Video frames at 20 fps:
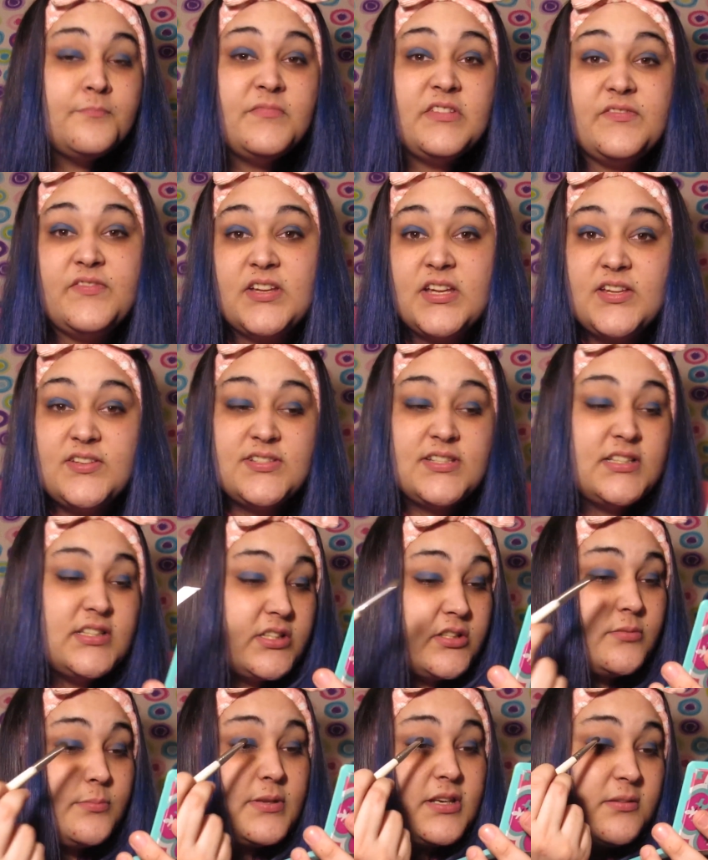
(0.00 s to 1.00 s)
If it goes a
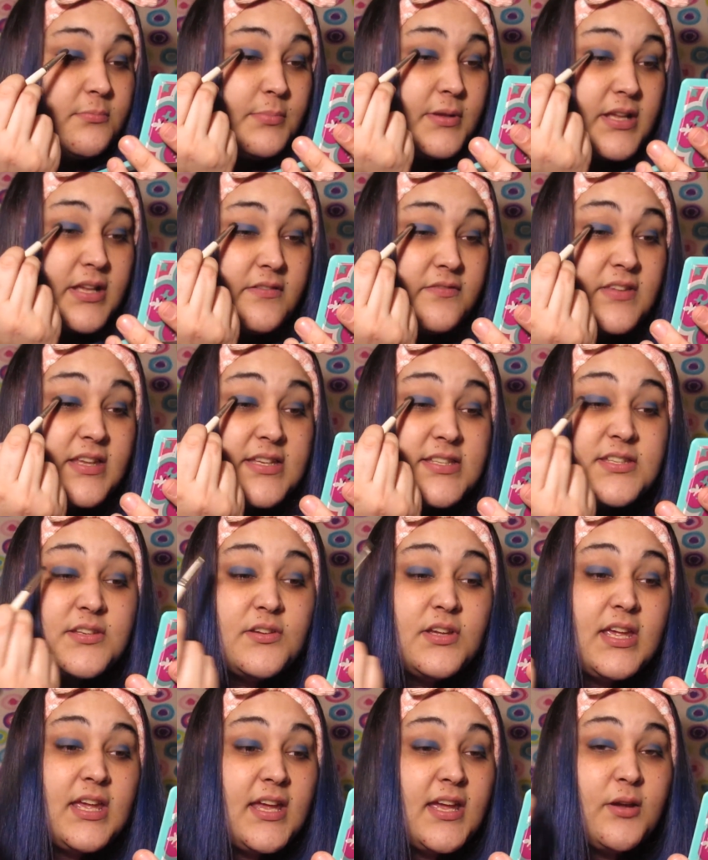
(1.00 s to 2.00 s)
little bit above, that's
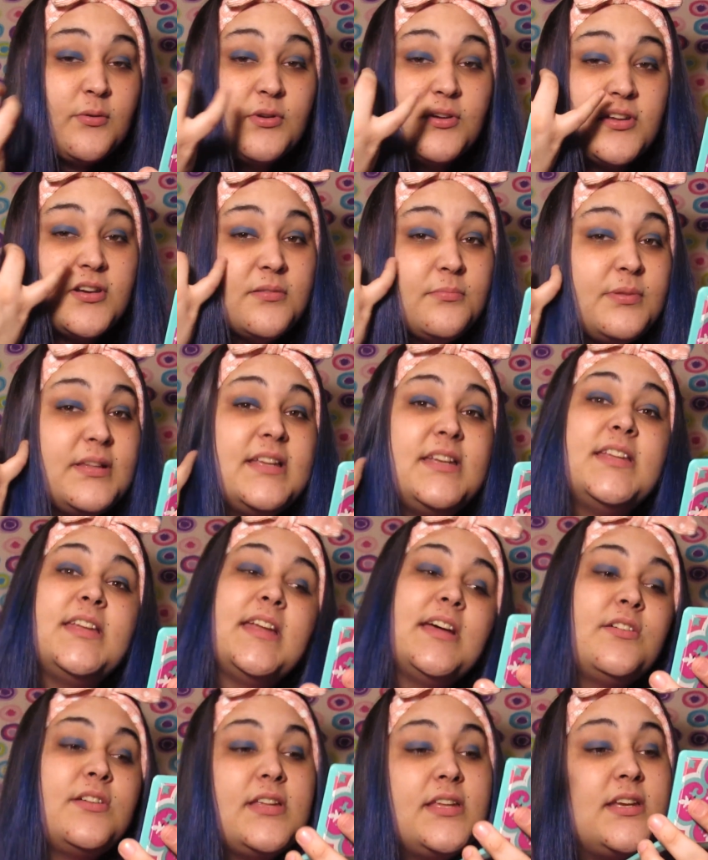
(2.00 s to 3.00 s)
okay. We're going to blend it
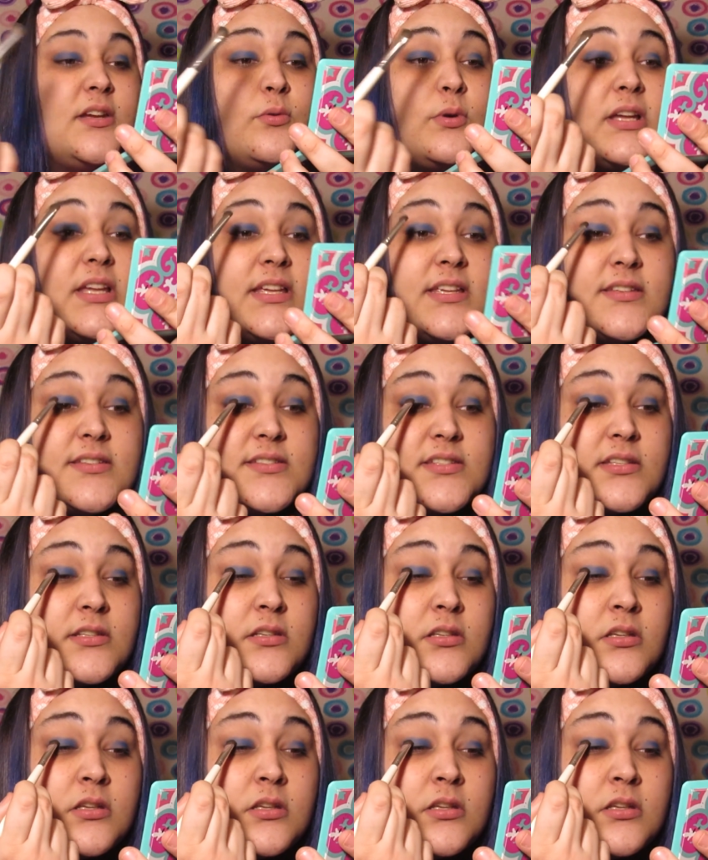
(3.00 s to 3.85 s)
out anyways.